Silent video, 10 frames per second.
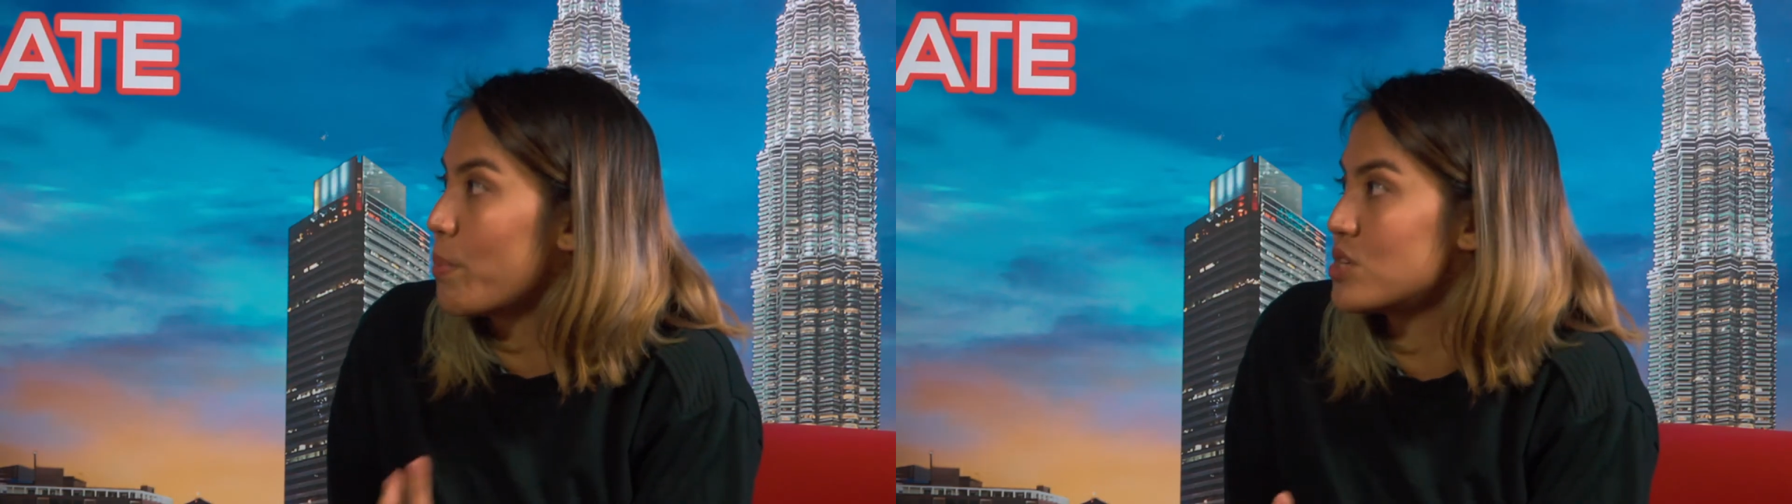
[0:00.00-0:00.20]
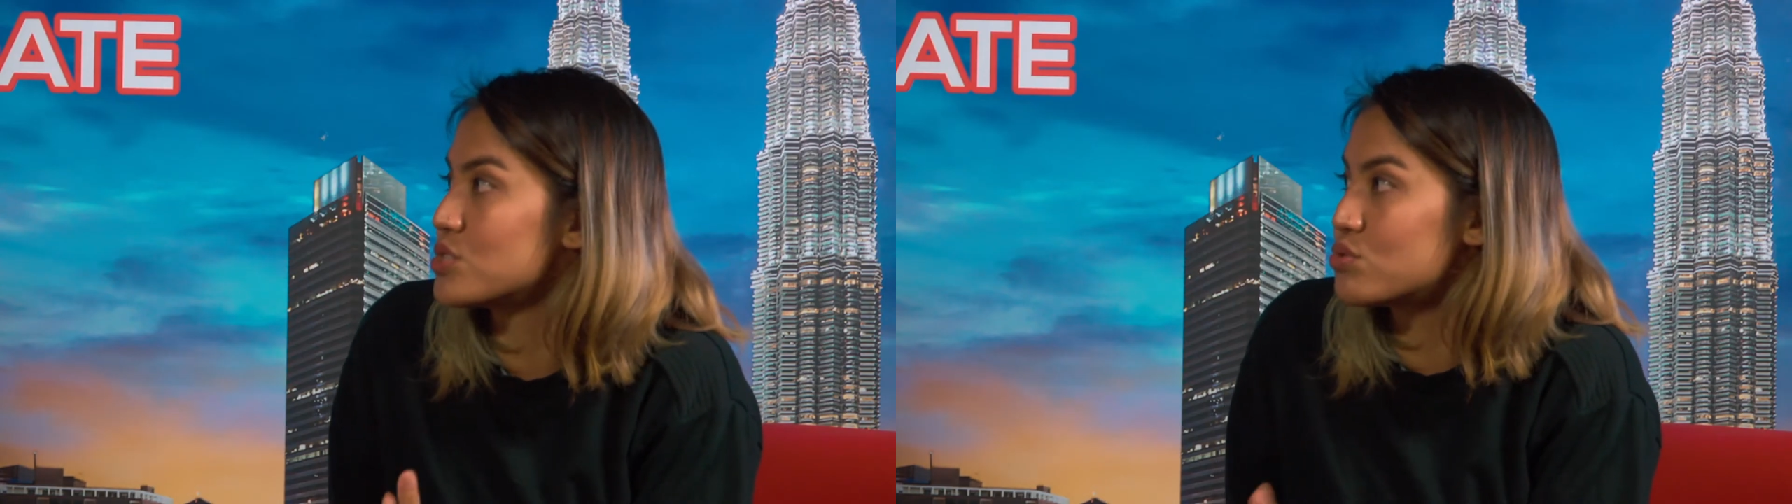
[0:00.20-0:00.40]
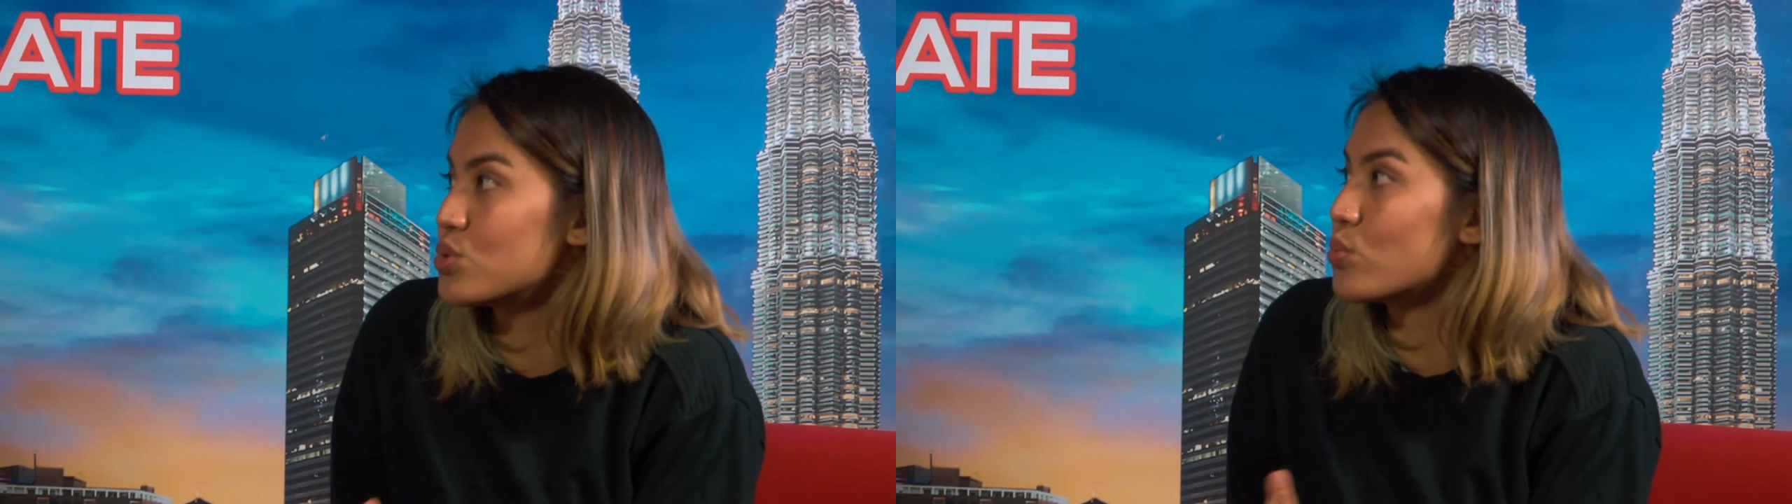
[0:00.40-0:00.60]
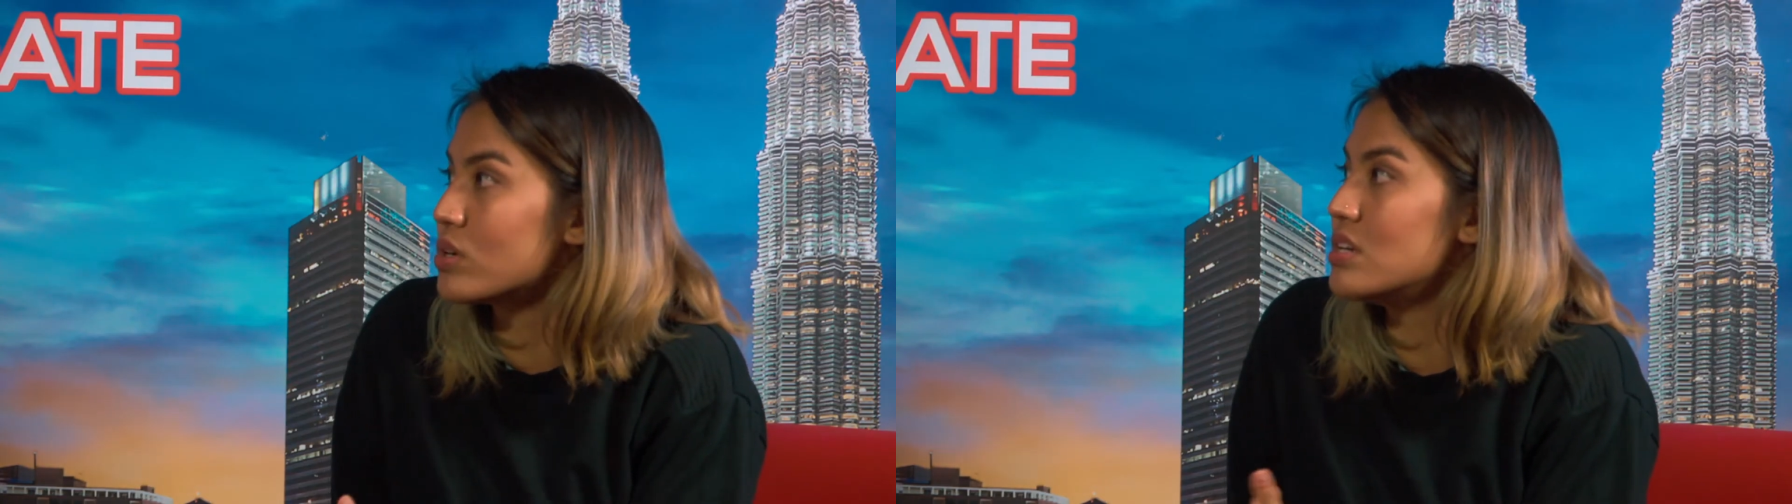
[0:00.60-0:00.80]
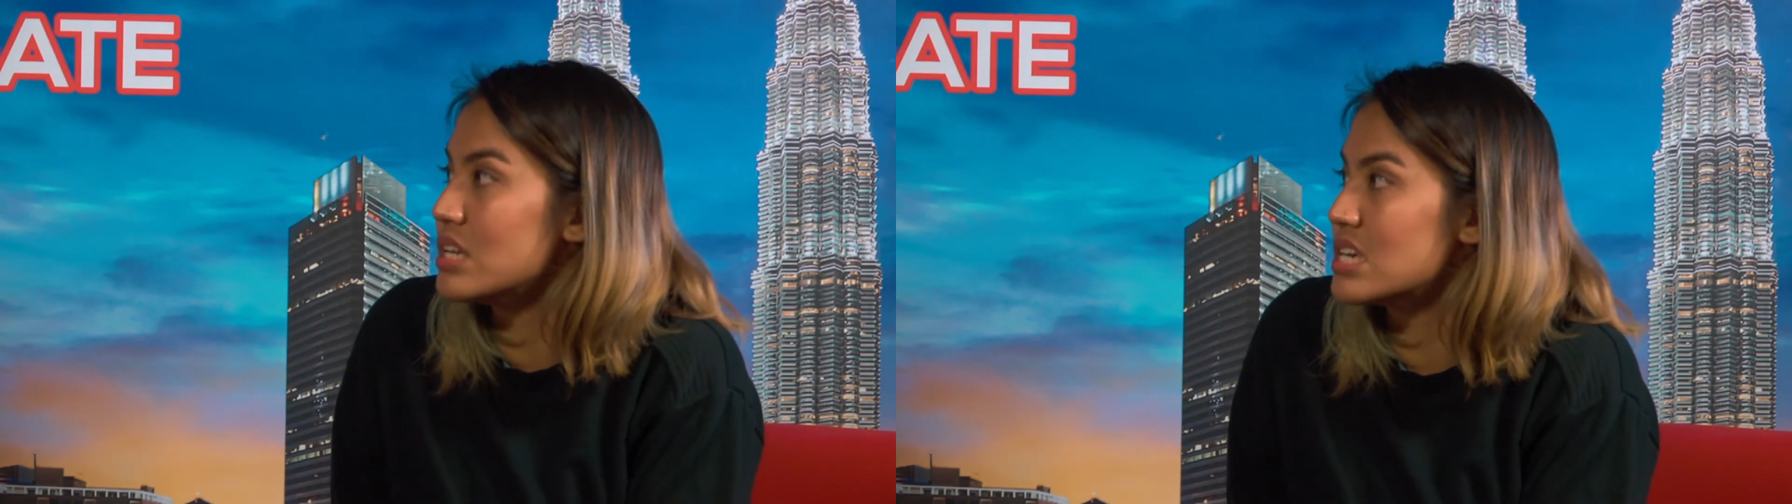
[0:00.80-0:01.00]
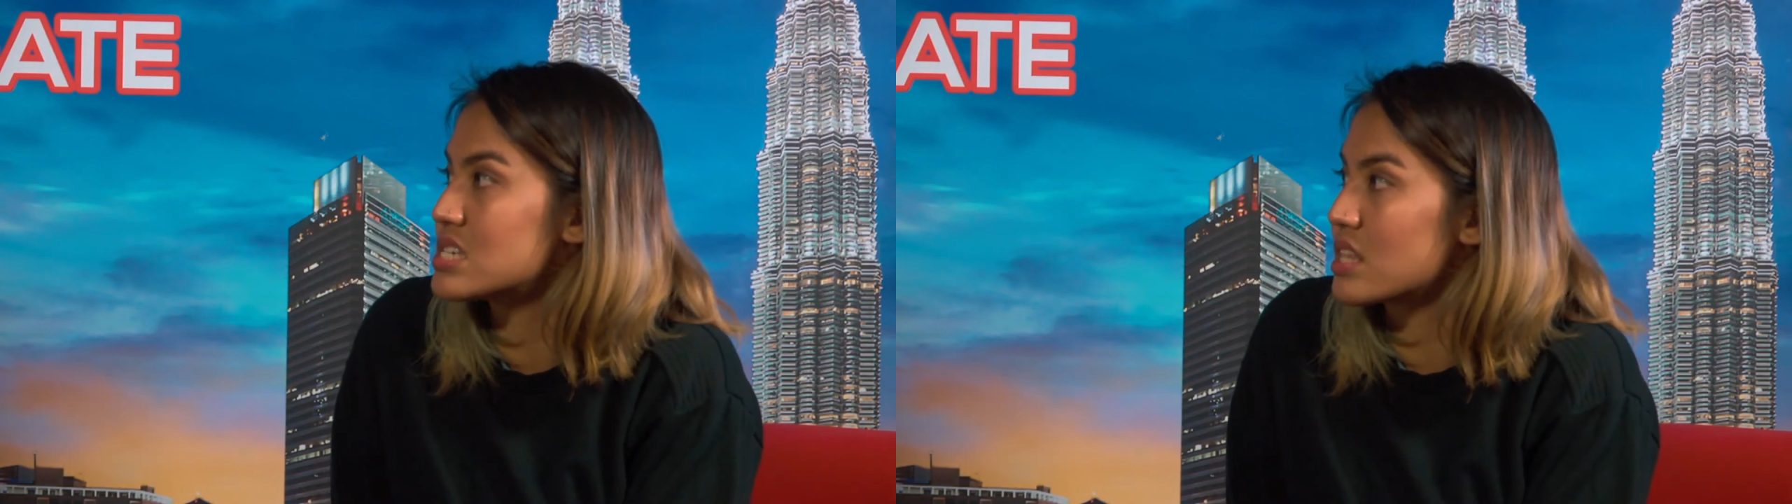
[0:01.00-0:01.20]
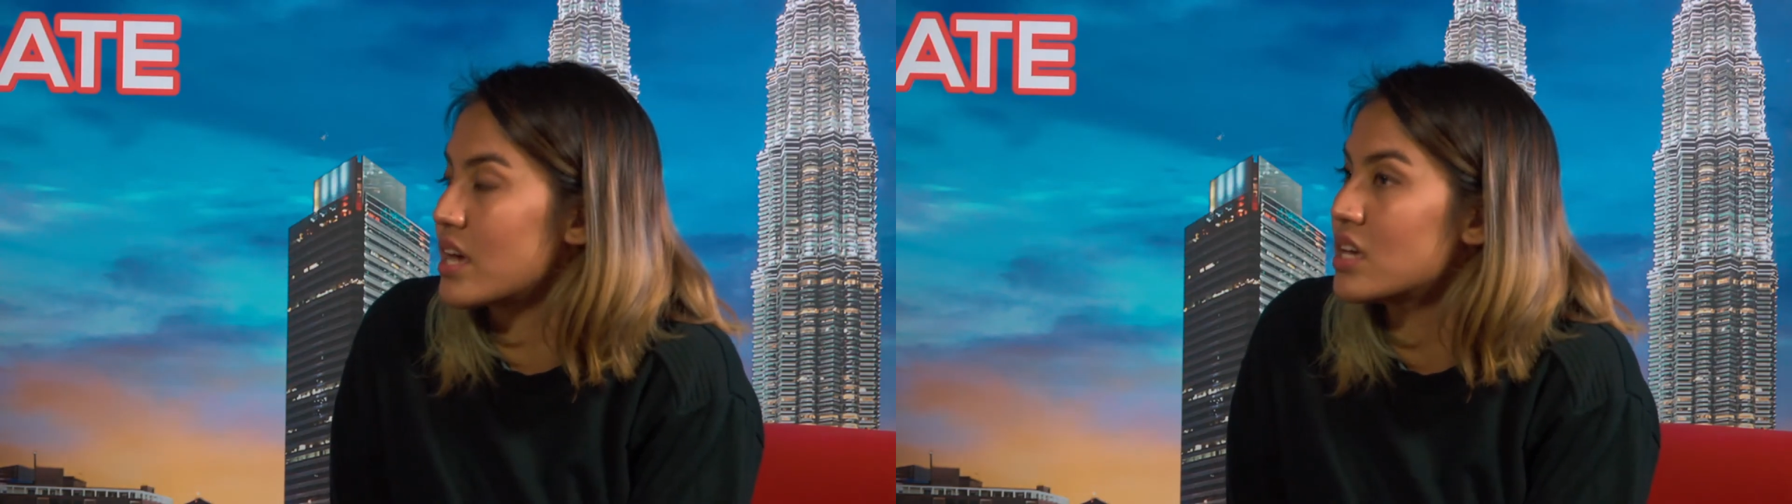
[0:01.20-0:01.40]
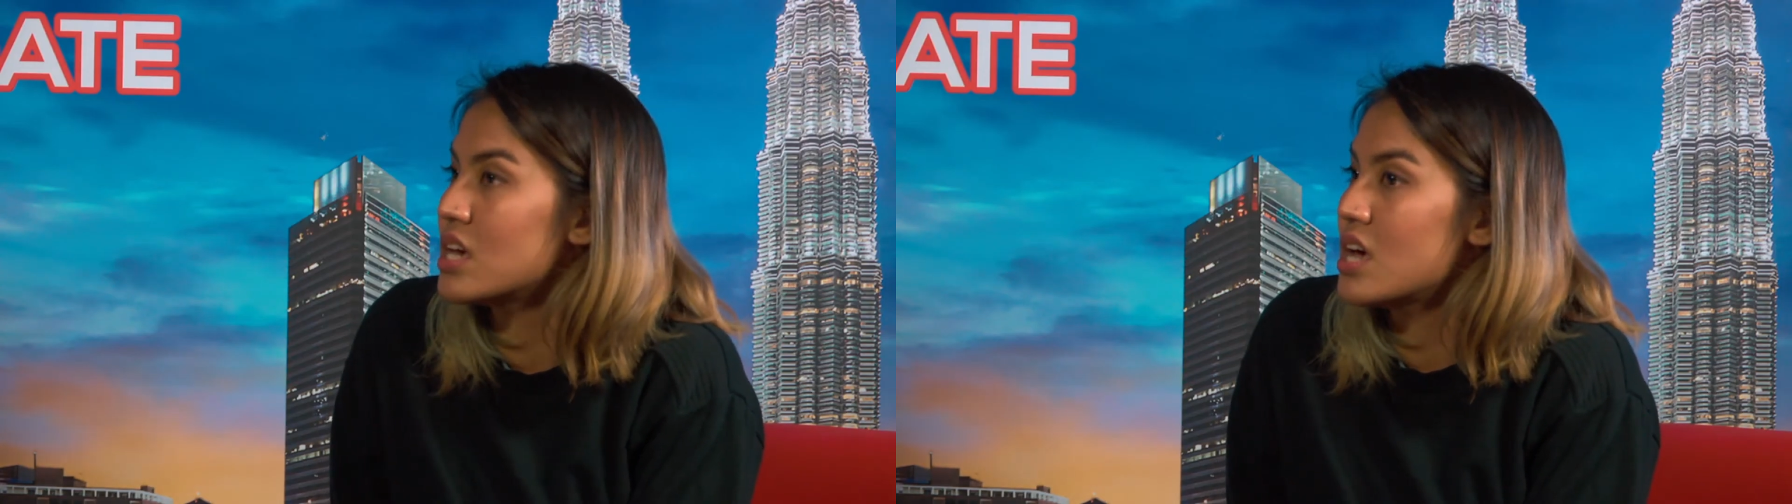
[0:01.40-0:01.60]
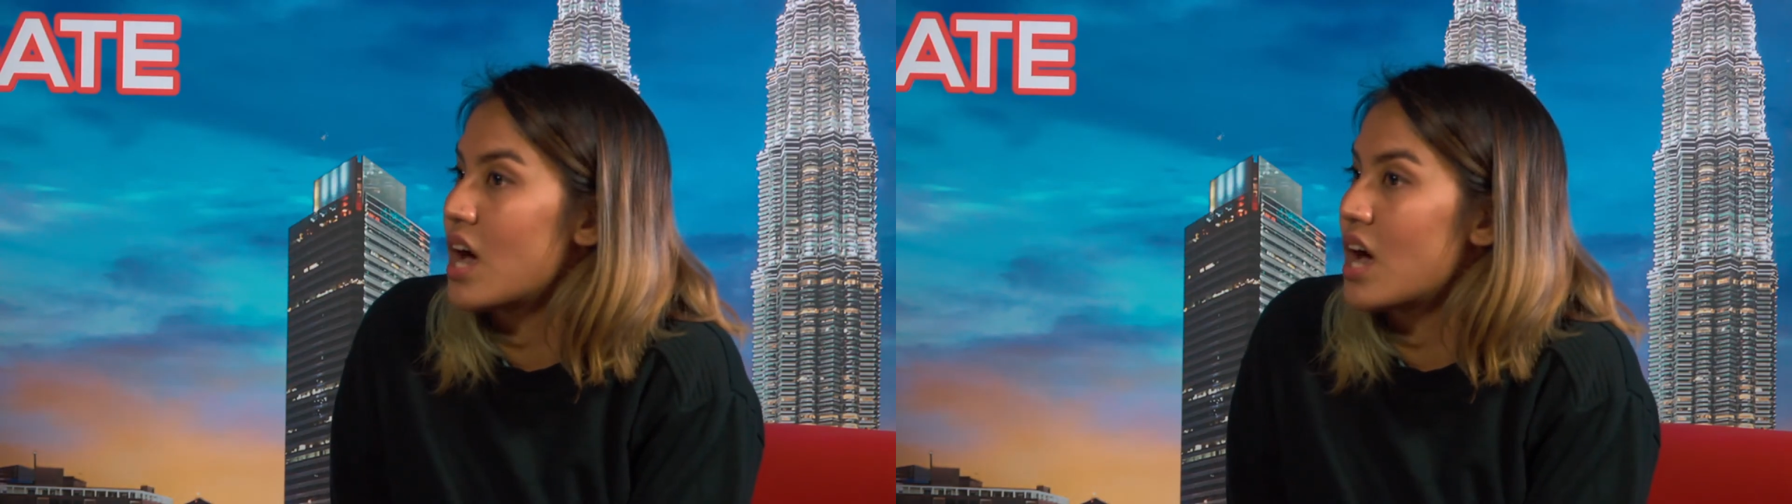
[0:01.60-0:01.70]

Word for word: pageantry world is like,